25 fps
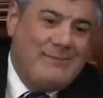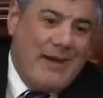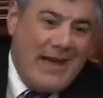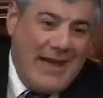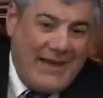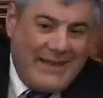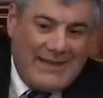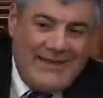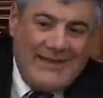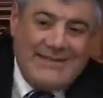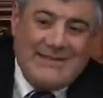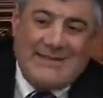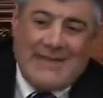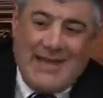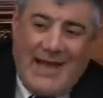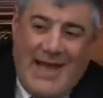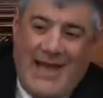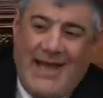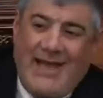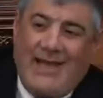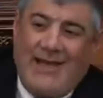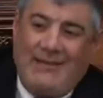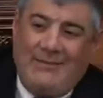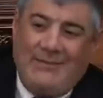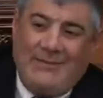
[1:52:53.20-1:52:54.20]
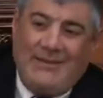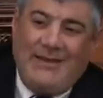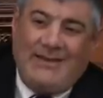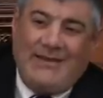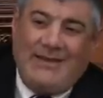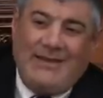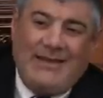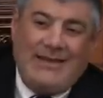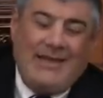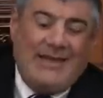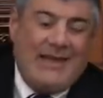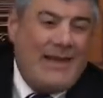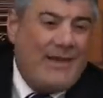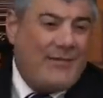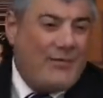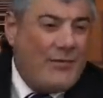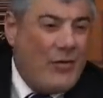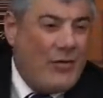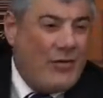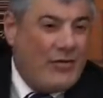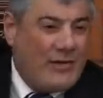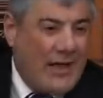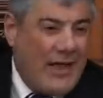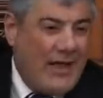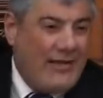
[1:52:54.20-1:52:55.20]
Back in time, they didn't have
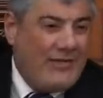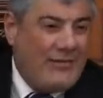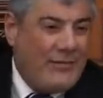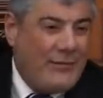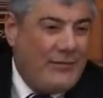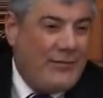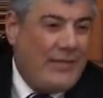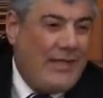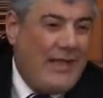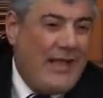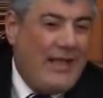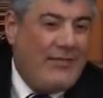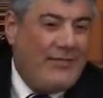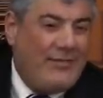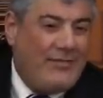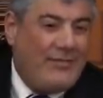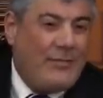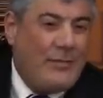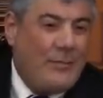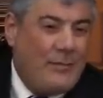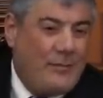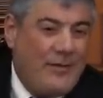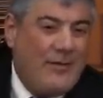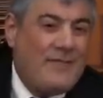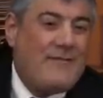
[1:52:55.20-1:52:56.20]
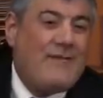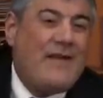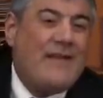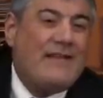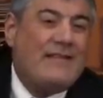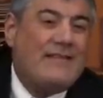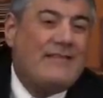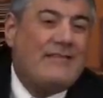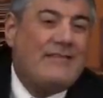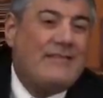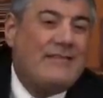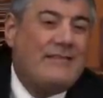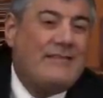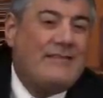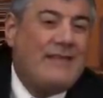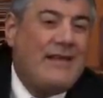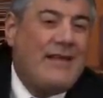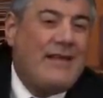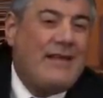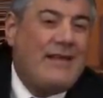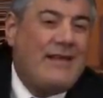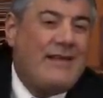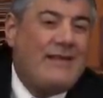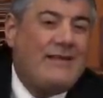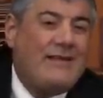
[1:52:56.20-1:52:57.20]
all kinds of things to prevent
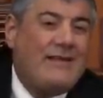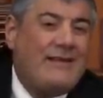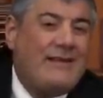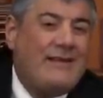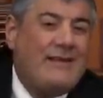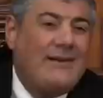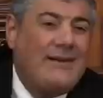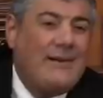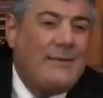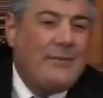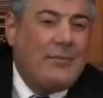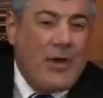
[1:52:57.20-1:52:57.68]
the